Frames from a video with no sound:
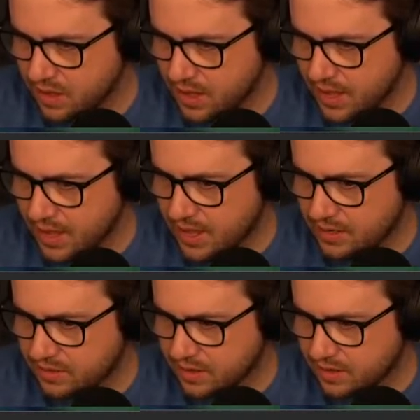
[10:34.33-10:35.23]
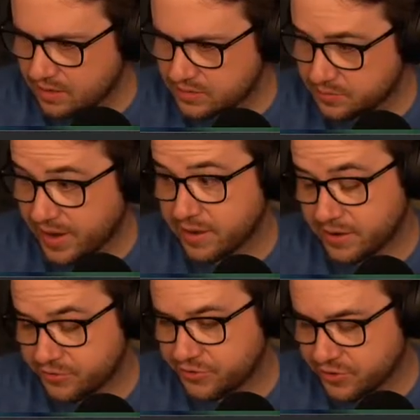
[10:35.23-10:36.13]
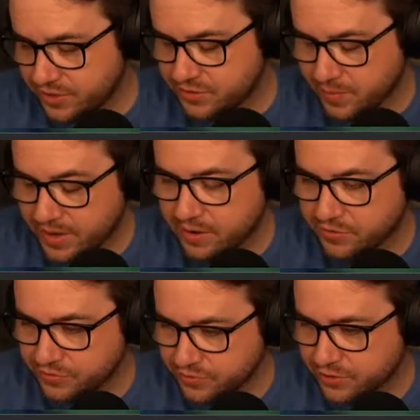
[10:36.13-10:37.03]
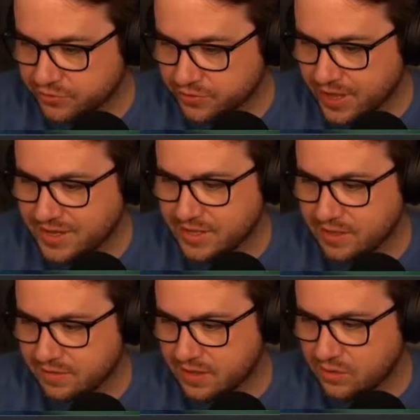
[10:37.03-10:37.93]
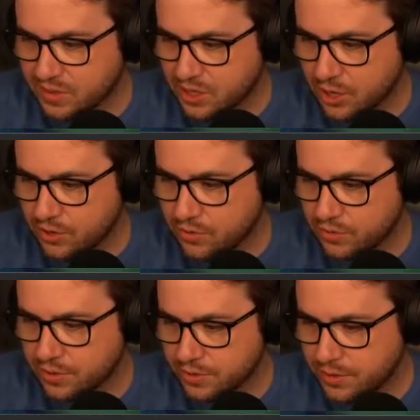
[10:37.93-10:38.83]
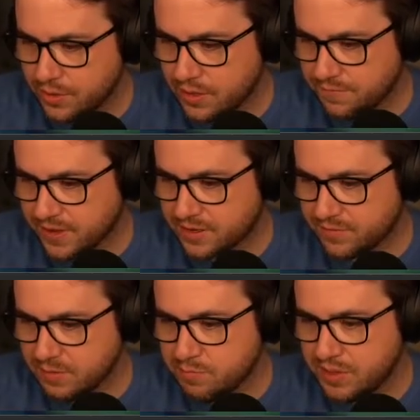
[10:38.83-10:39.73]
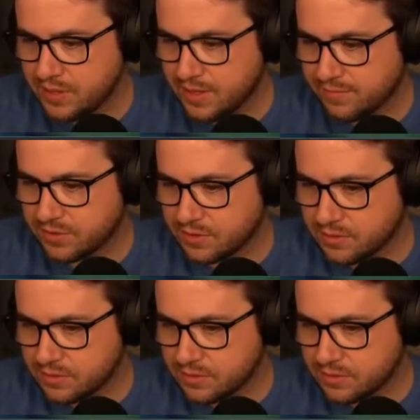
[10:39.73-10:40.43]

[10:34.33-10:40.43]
and it's a binary tree. It's a binary tree structure. The idea is that you encode effectively bit level